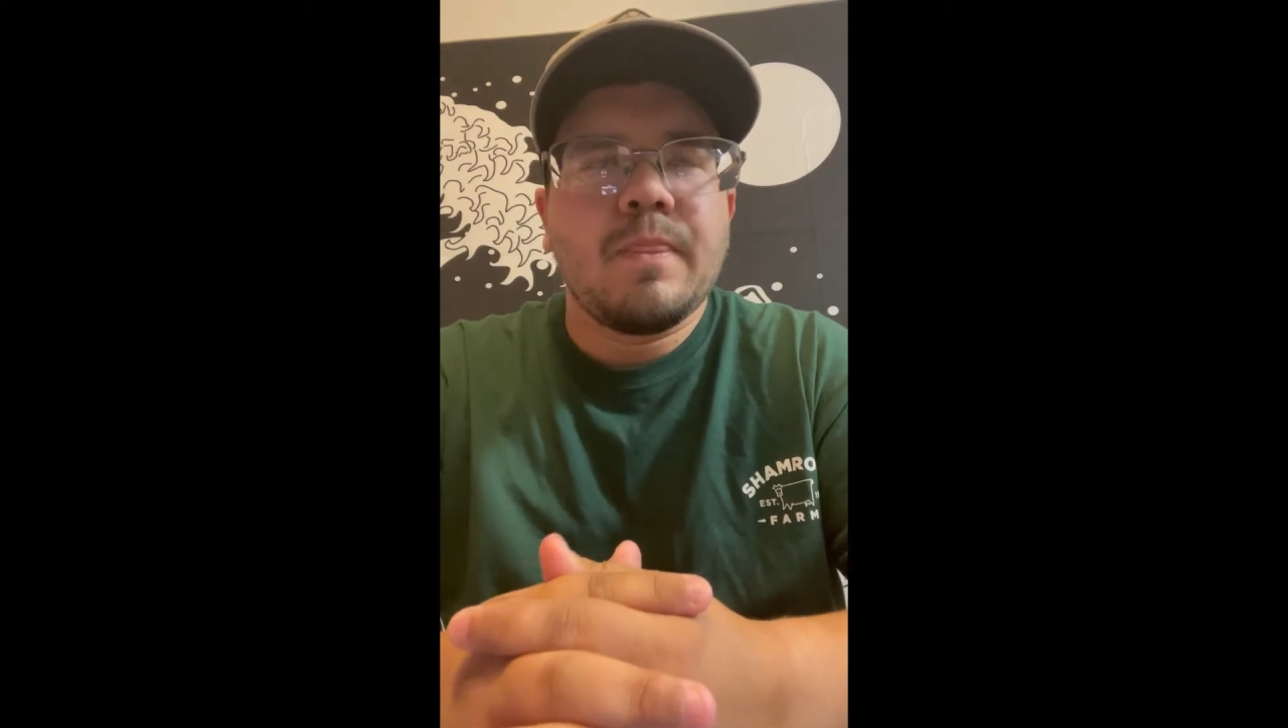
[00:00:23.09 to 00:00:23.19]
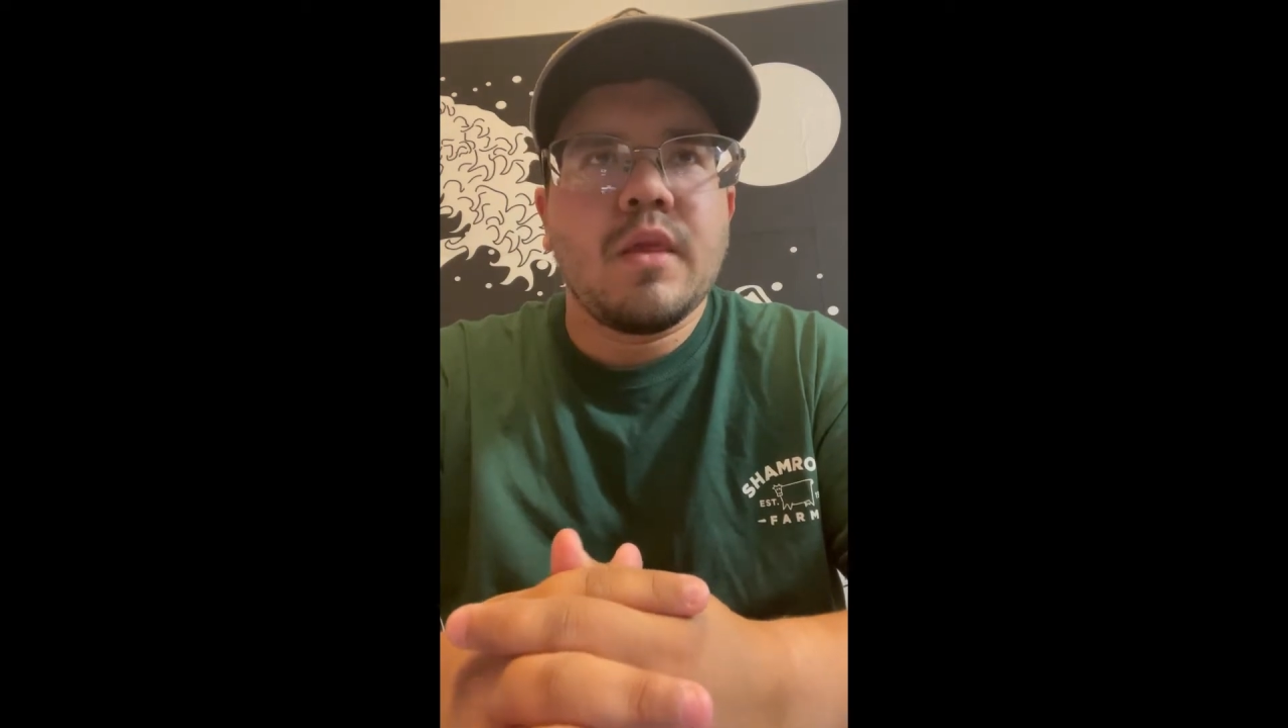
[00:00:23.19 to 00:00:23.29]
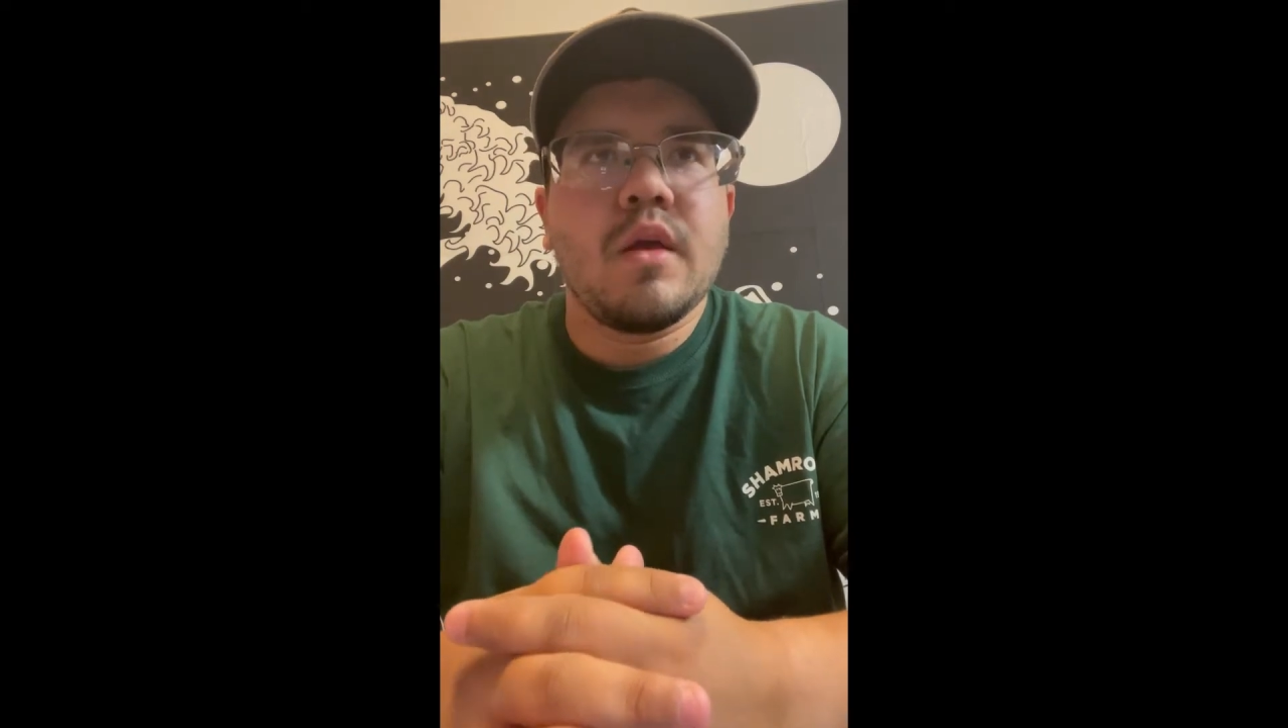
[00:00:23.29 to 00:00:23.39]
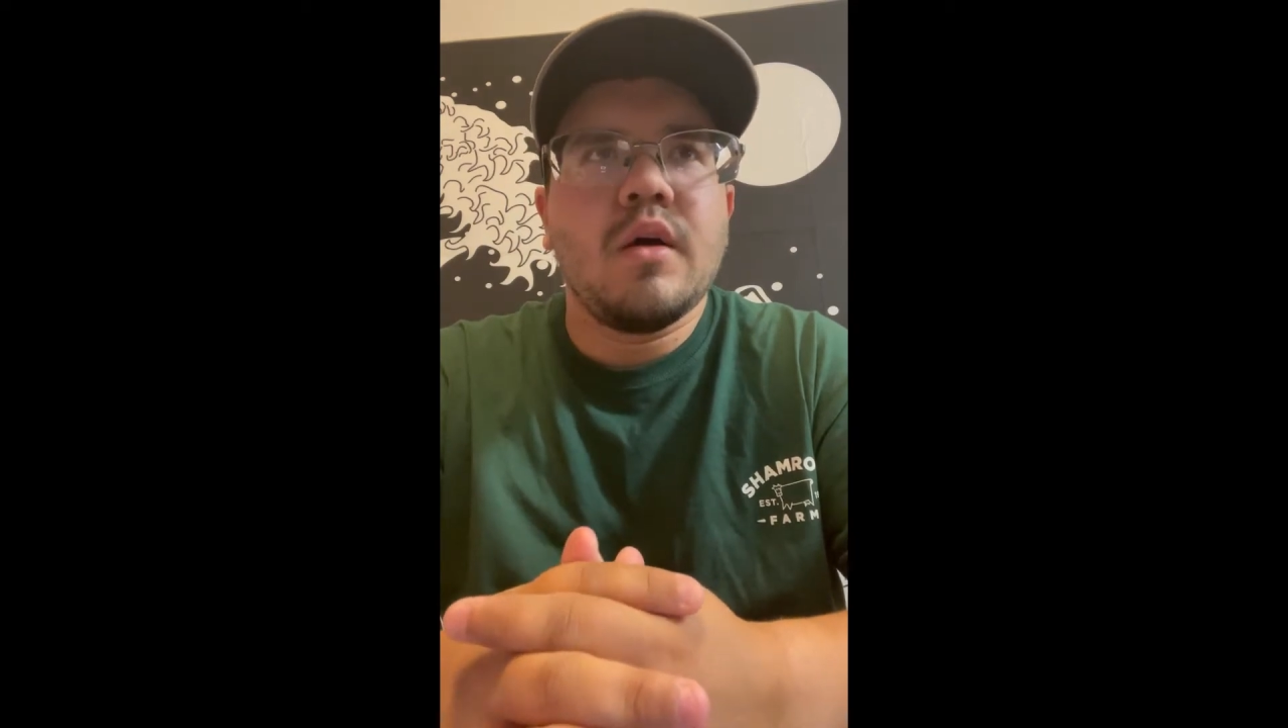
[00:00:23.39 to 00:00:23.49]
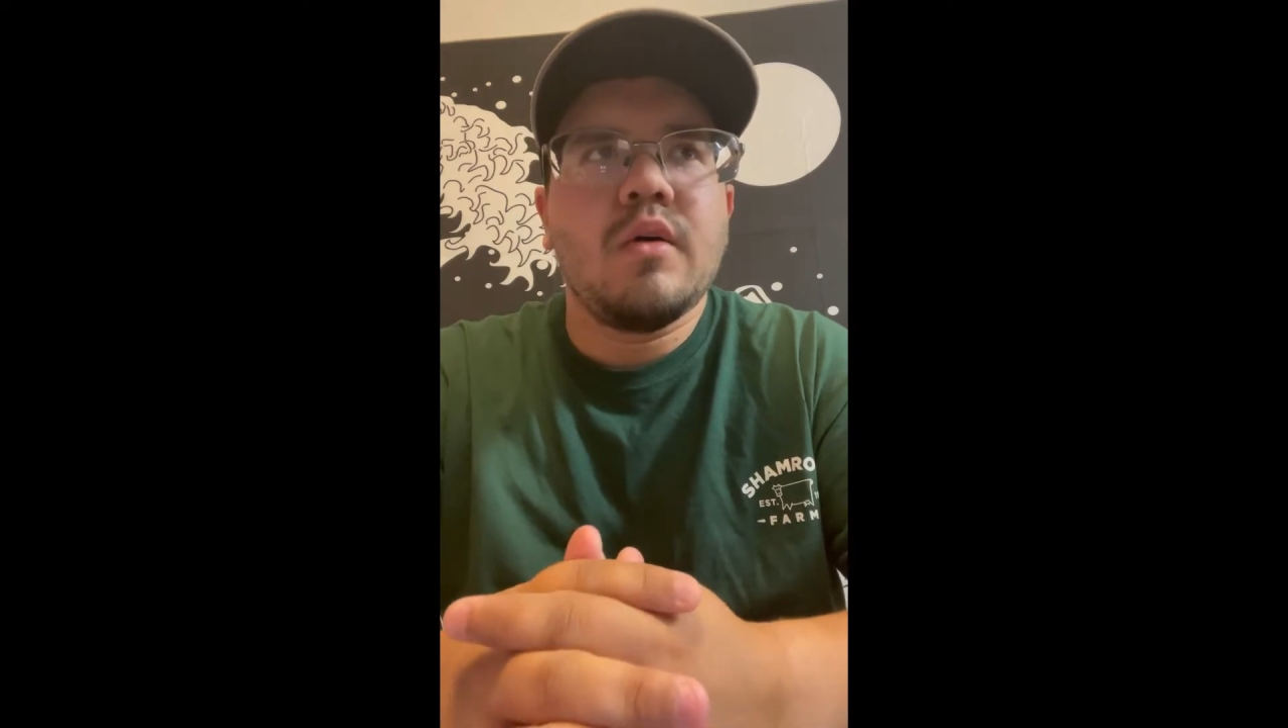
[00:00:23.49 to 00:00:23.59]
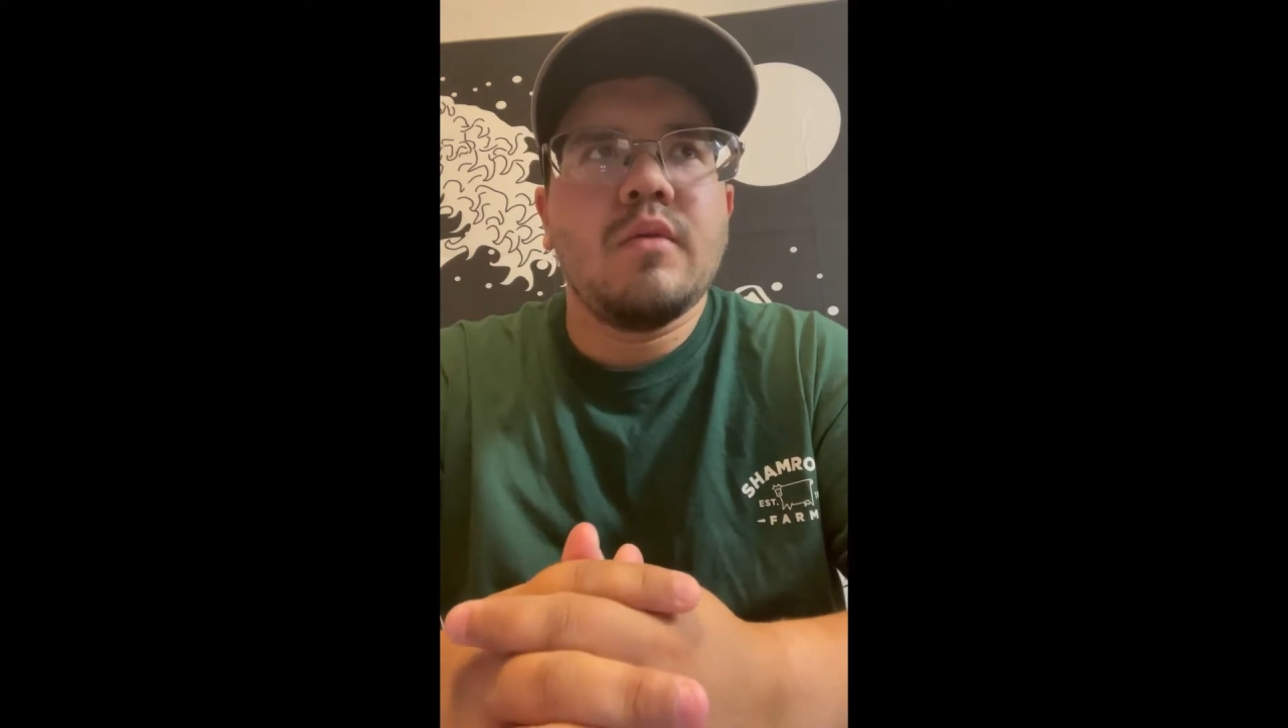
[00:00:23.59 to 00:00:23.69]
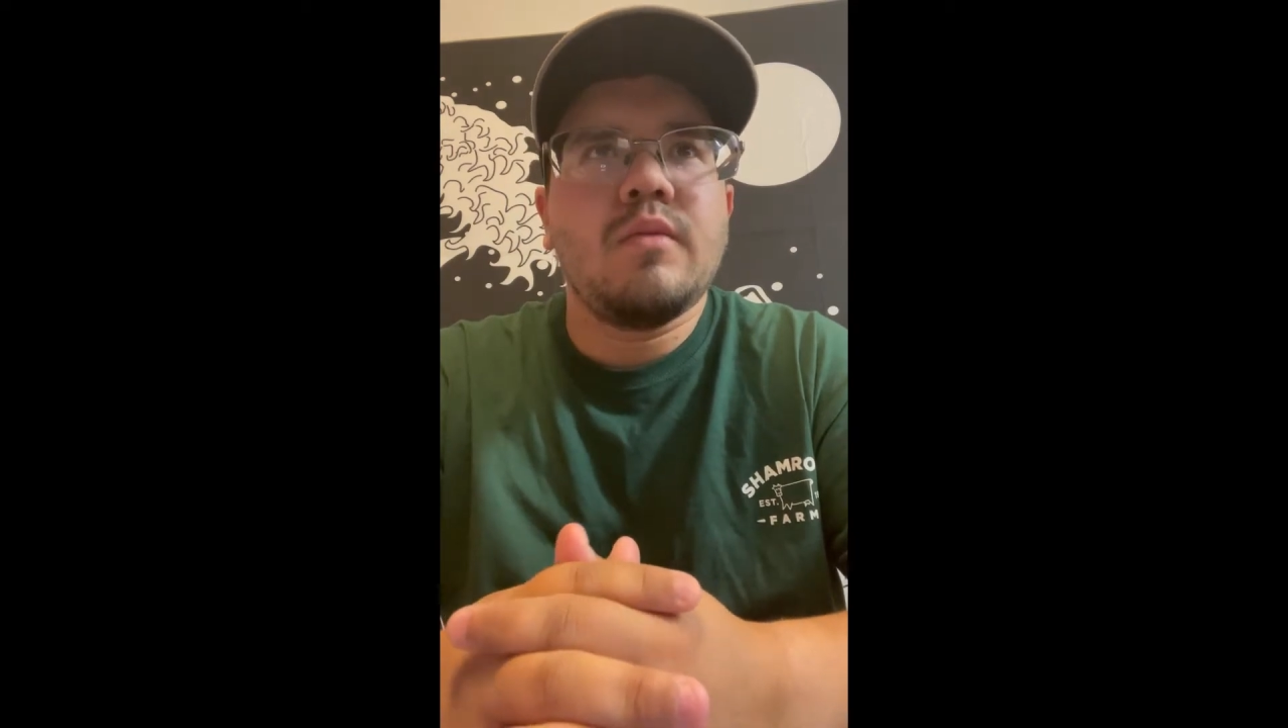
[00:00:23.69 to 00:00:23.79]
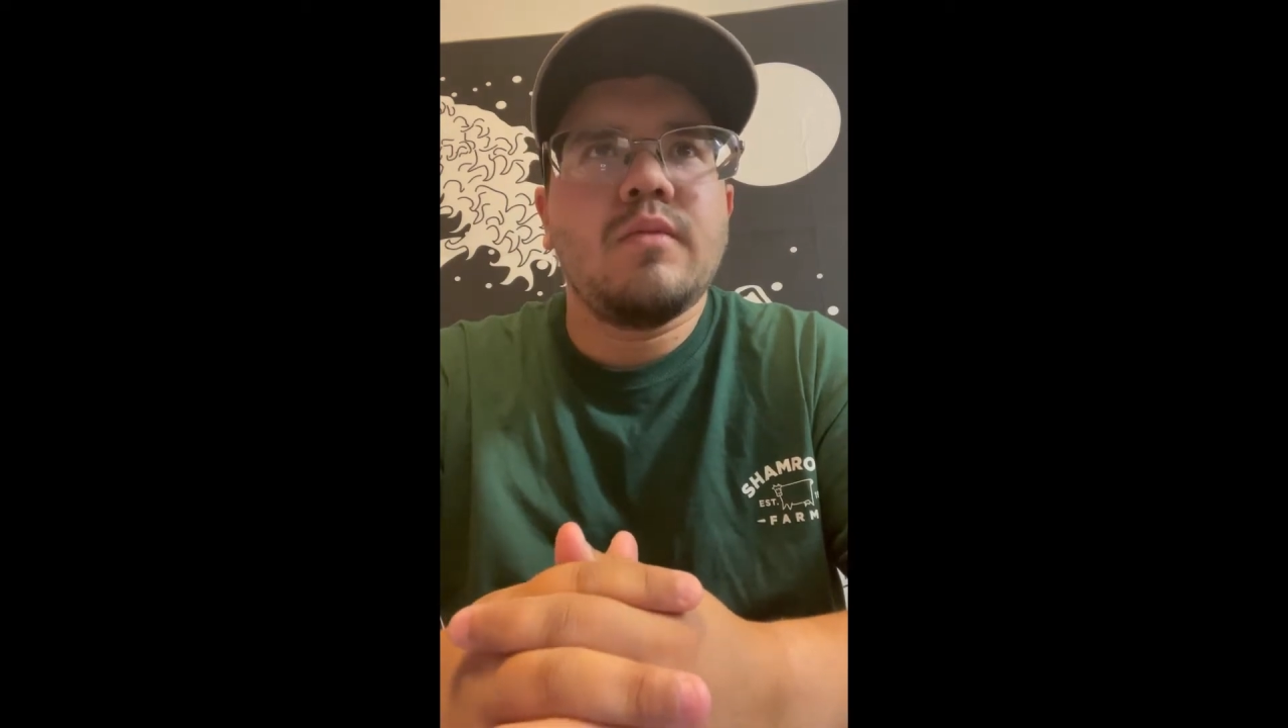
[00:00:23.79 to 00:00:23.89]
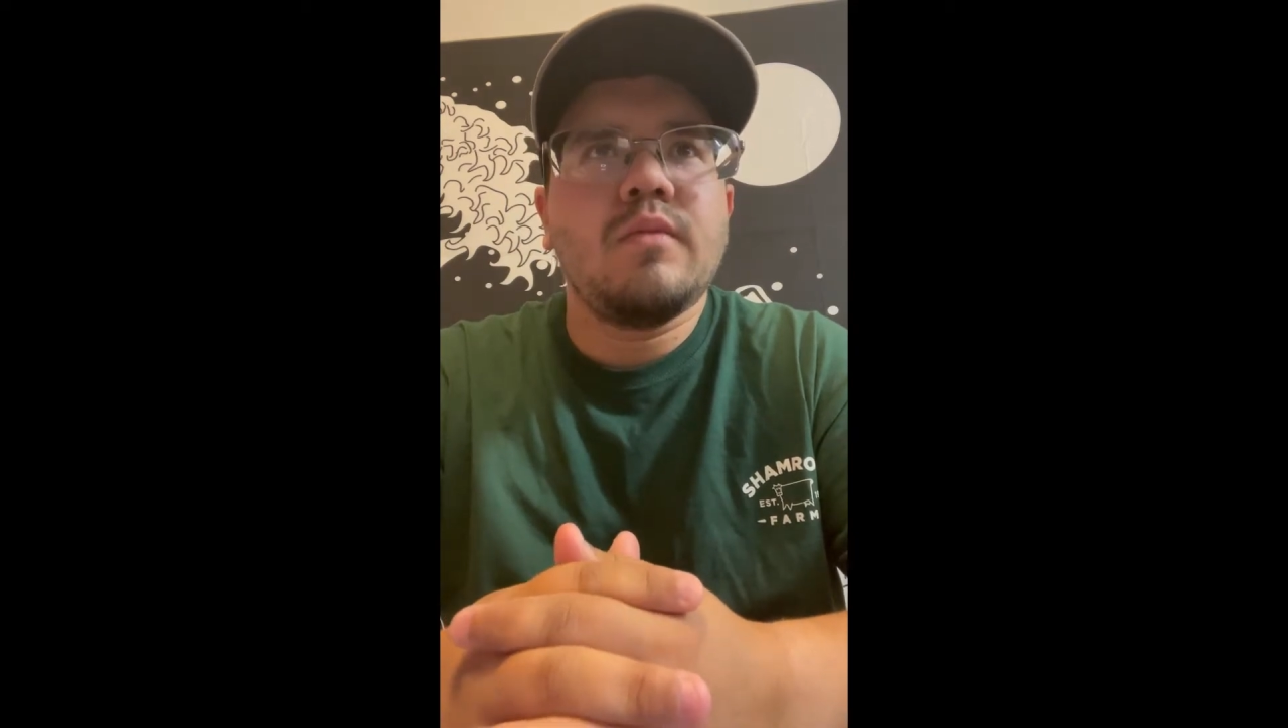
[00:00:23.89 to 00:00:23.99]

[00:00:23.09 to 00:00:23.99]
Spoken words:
you know,